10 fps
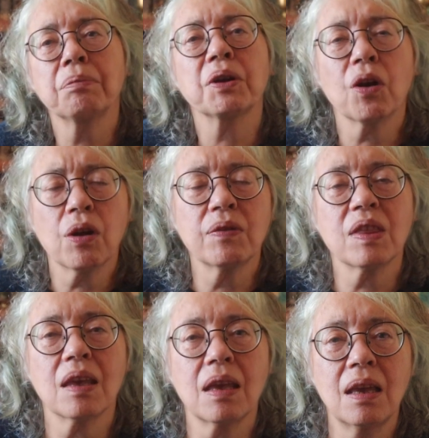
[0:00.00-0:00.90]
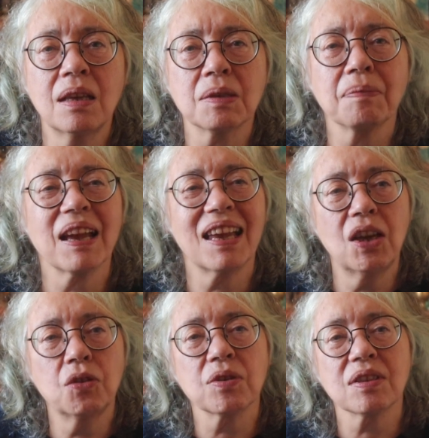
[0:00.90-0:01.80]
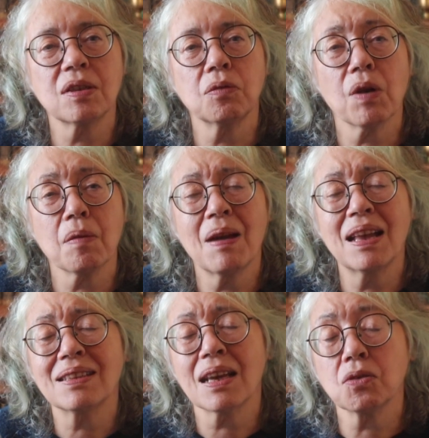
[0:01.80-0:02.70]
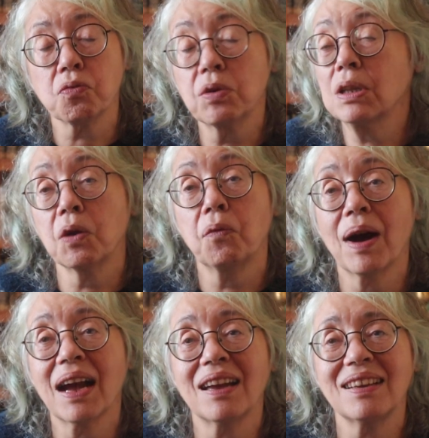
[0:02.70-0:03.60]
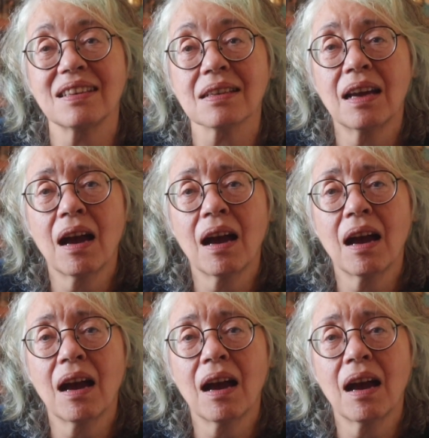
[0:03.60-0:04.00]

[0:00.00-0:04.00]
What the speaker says: But over the years, my interest in romance has really waned.